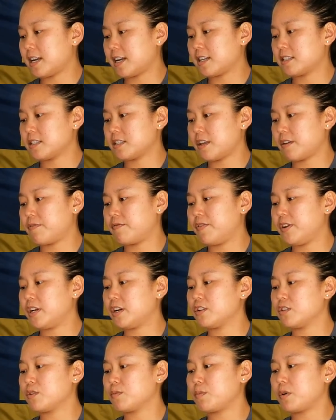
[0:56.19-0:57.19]
seconds left, feet
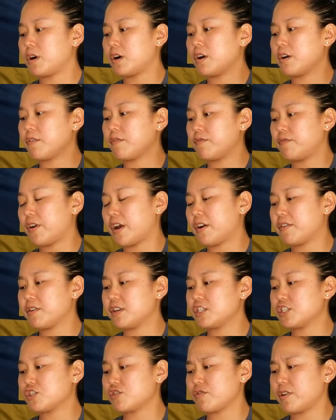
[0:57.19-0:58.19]
on the bar,
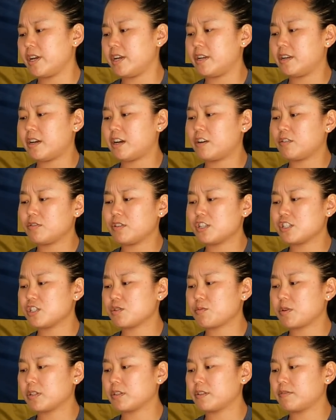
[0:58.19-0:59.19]
very straight. I don't think
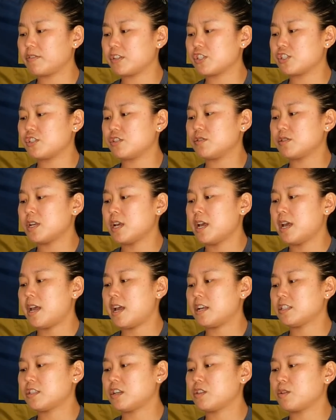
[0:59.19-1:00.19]
she's wearing lifting shoes.
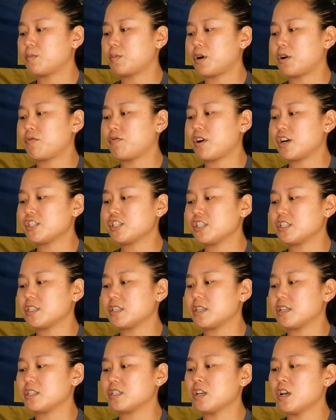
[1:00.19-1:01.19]
Hands on the bar, rushes
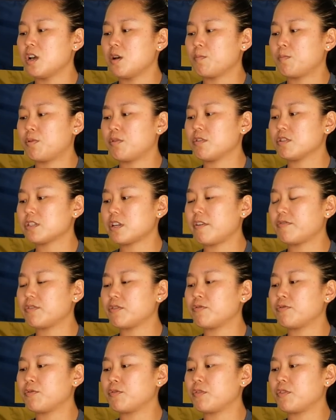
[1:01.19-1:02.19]
this, pulls off
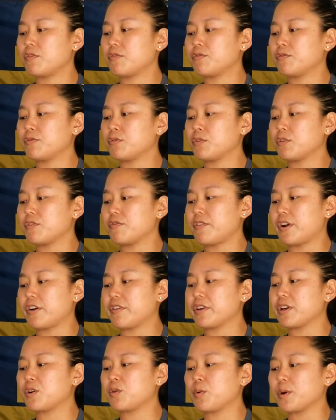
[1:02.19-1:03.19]
the floor
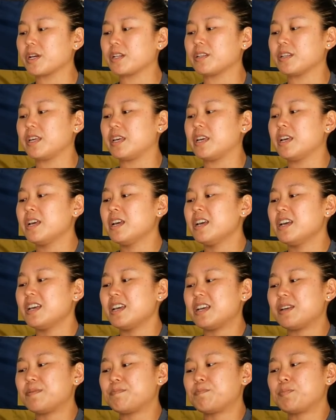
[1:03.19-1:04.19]
very quickly.
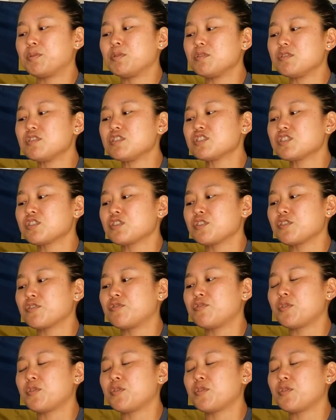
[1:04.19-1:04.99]
It pulls her